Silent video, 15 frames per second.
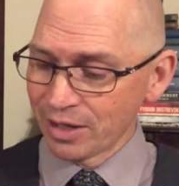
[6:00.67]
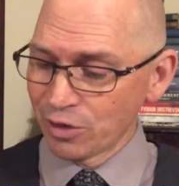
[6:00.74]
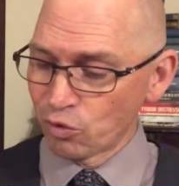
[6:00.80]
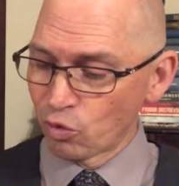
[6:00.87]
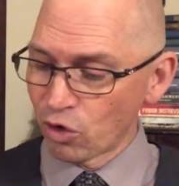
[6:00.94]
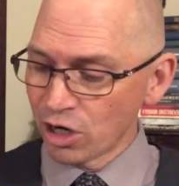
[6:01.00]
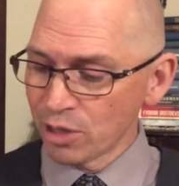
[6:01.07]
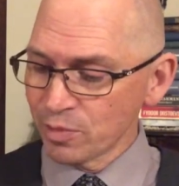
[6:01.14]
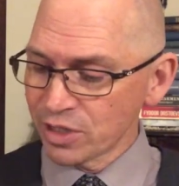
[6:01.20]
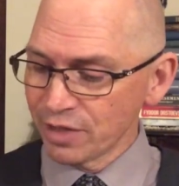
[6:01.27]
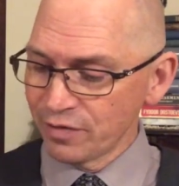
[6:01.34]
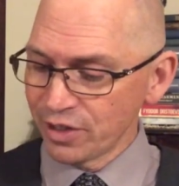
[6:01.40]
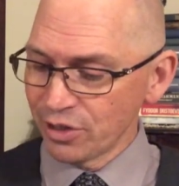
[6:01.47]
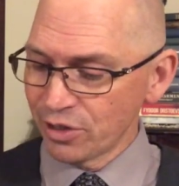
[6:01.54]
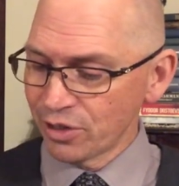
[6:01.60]
Worms of
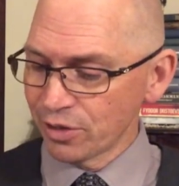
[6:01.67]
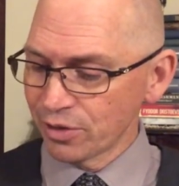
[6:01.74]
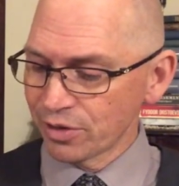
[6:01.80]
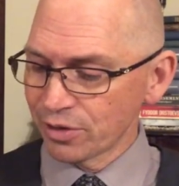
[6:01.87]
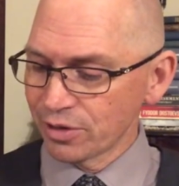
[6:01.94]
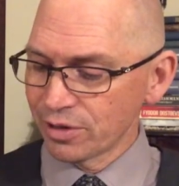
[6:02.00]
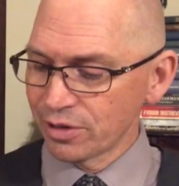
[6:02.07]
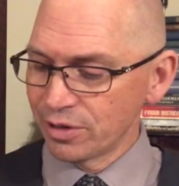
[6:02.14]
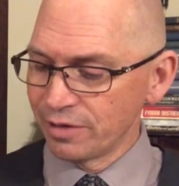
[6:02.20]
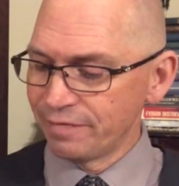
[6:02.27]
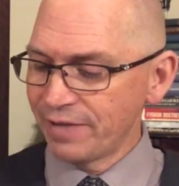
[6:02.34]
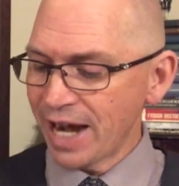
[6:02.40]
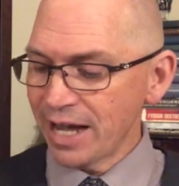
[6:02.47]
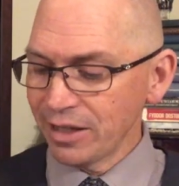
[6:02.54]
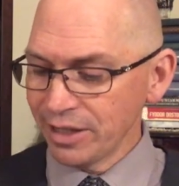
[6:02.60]
the Earth, the
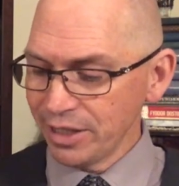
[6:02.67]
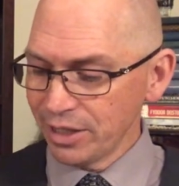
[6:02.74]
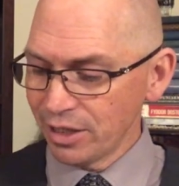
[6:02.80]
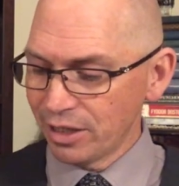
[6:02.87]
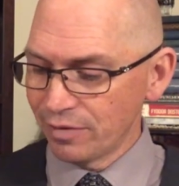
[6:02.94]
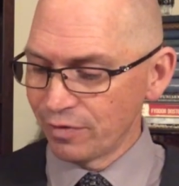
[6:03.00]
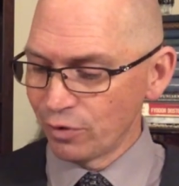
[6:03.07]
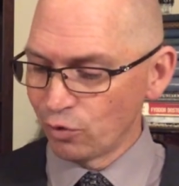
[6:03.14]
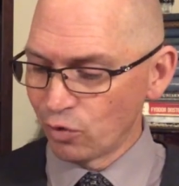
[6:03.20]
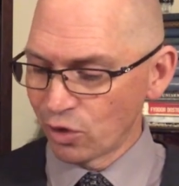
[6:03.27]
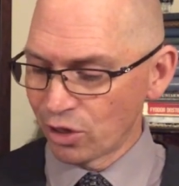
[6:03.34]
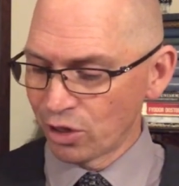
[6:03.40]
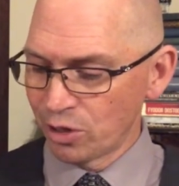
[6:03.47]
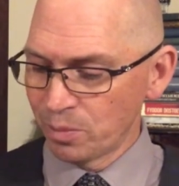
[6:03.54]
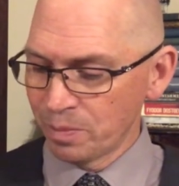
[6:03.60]
Valley of the
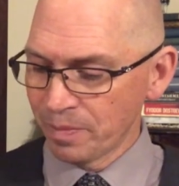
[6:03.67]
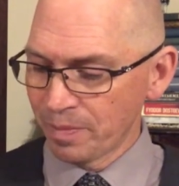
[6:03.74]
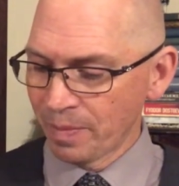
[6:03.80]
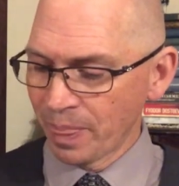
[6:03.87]
Worm,